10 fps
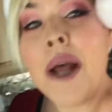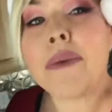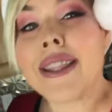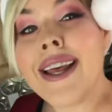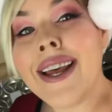
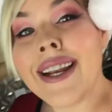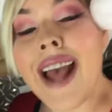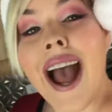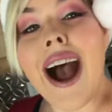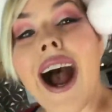but then
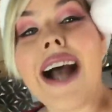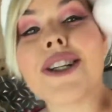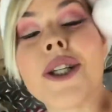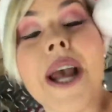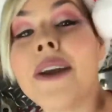I
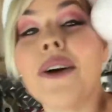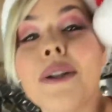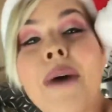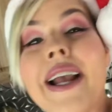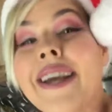
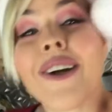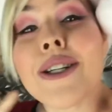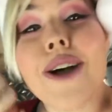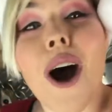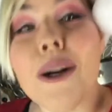channeled my inner
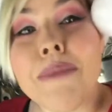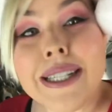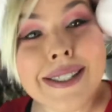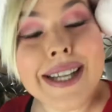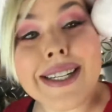
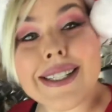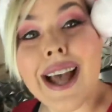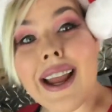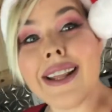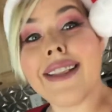dogmas and
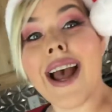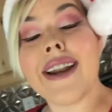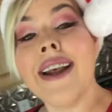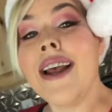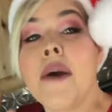decided
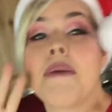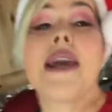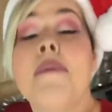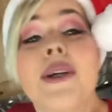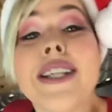that
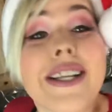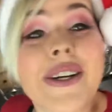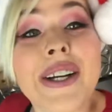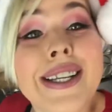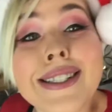people need
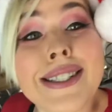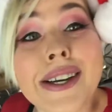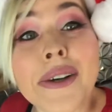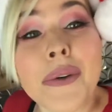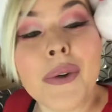cookies
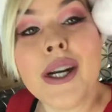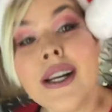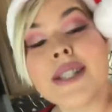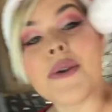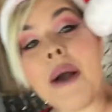too.
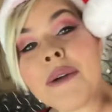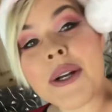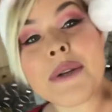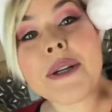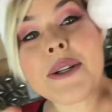So I'm
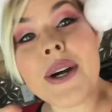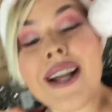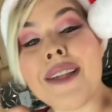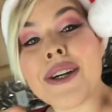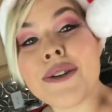going to be
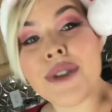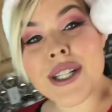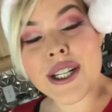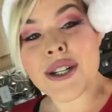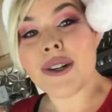doing the
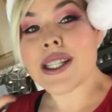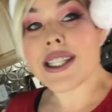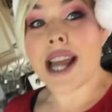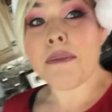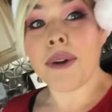traditional
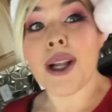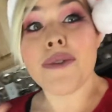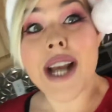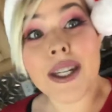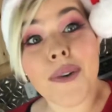staple
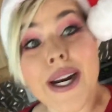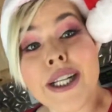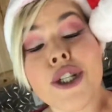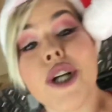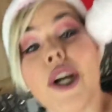of
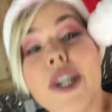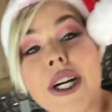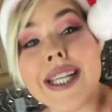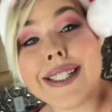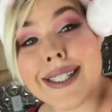decorating sugar
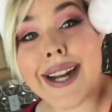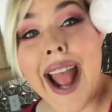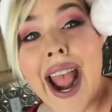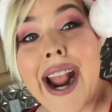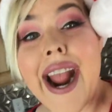cookies
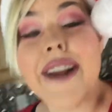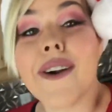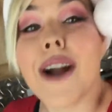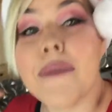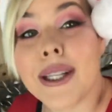today, and
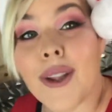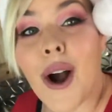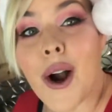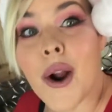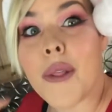you're coming
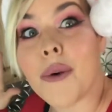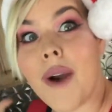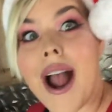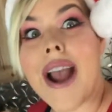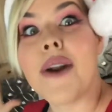along the
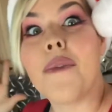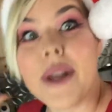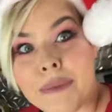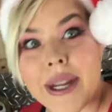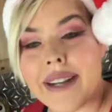ride
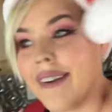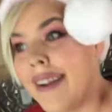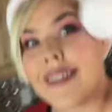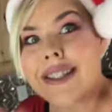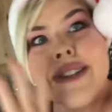with me.
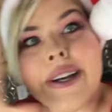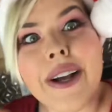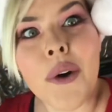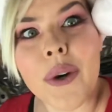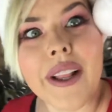This could
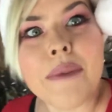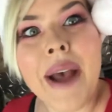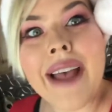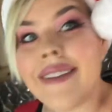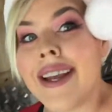go really
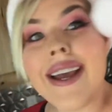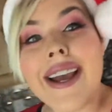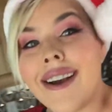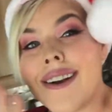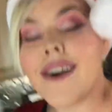badly,
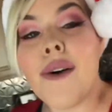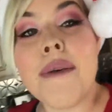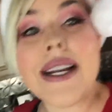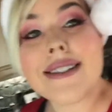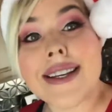it could go
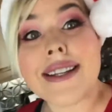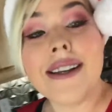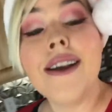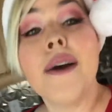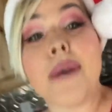
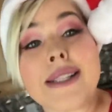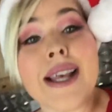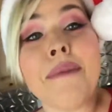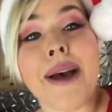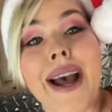amazing, but
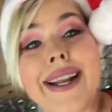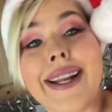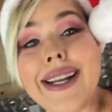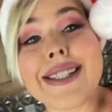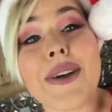
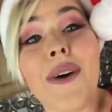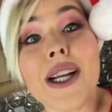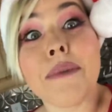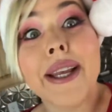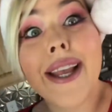somebody is
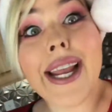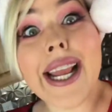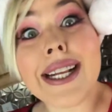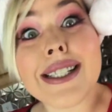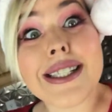going to be
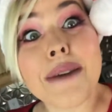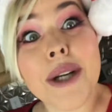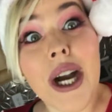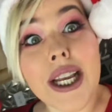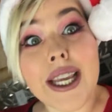getting
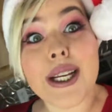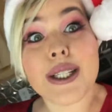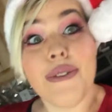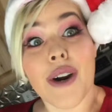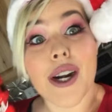some
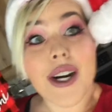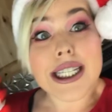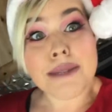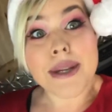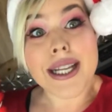cookies for
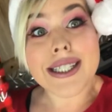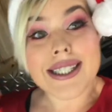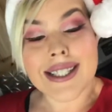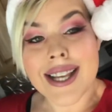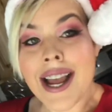
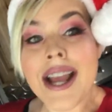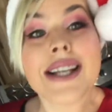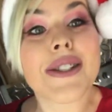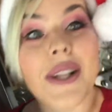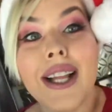Christmas.
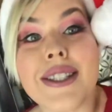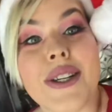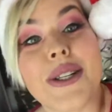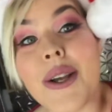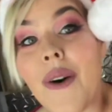So let's
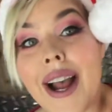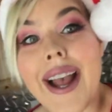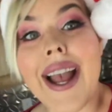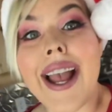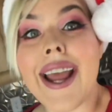just go
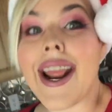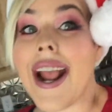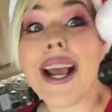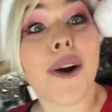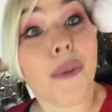ahead
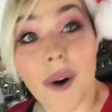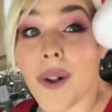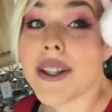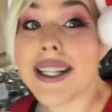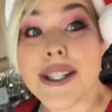and
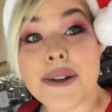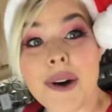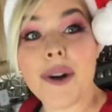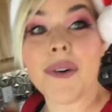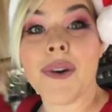roll the
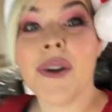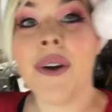intro.